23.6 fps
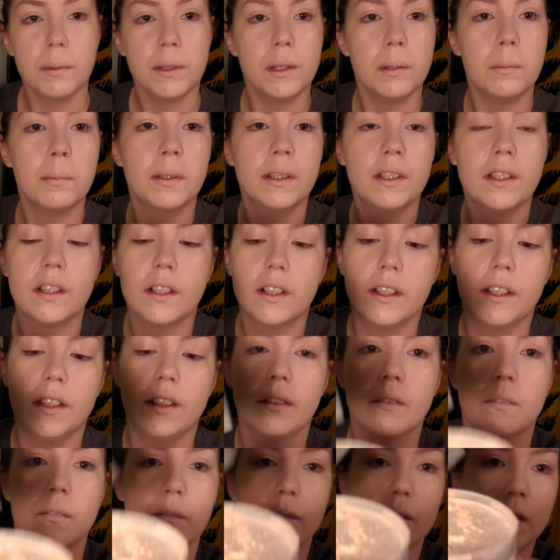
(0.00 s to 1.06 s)
blender. And
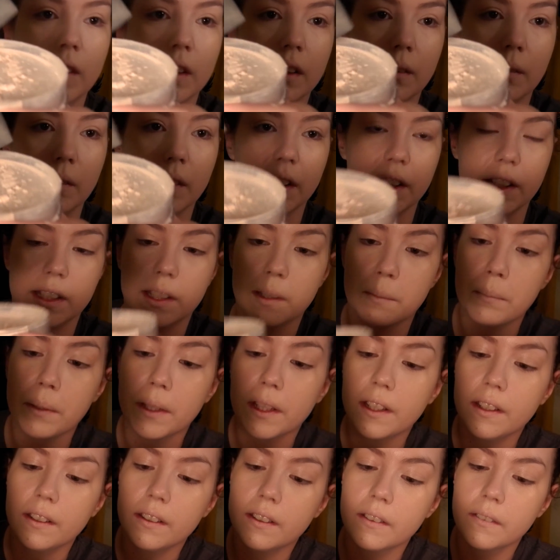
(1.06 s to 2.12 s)
you're going to want to dip it
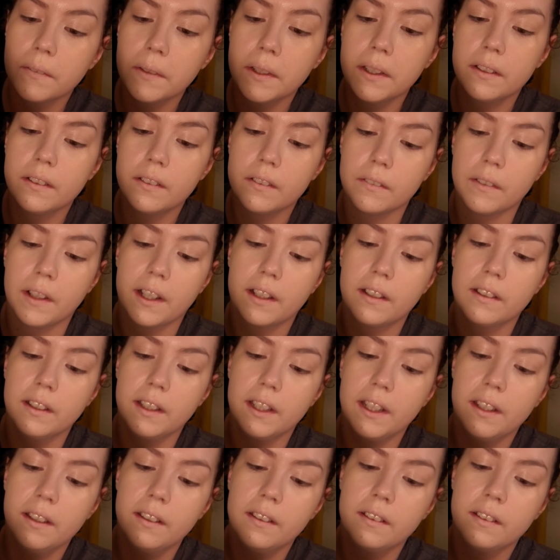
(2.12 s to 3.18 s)
into it
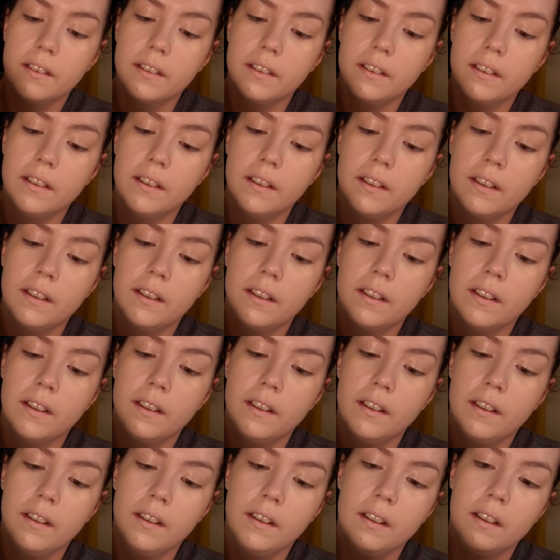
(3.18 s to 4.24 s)
directly.
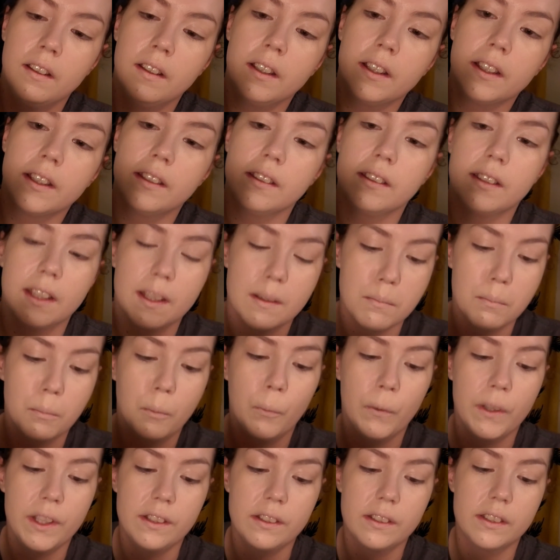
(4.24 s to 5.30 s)
Because that
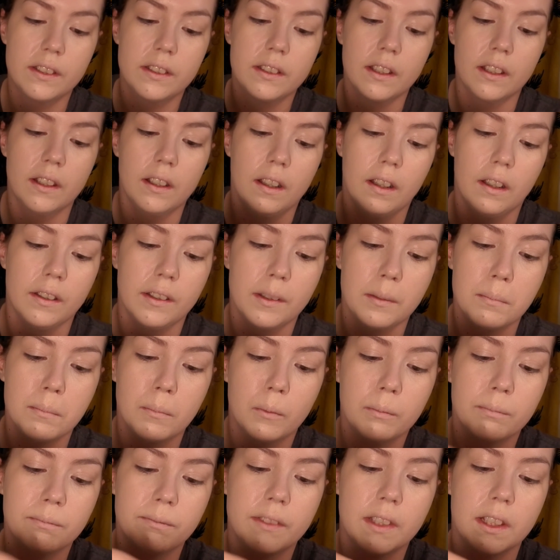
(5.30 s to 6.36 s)
moist,
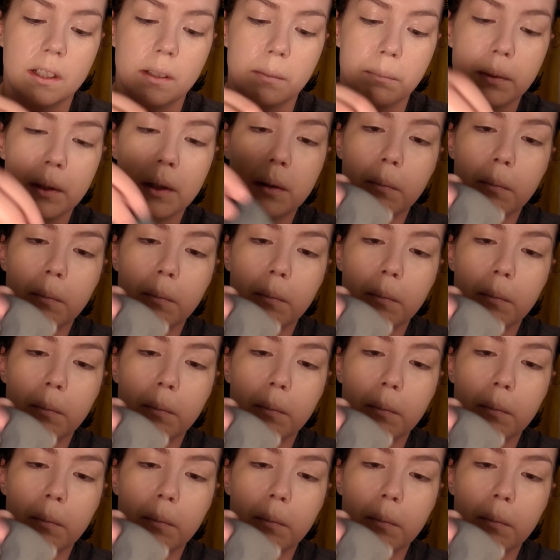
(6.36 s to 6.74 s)
the beauty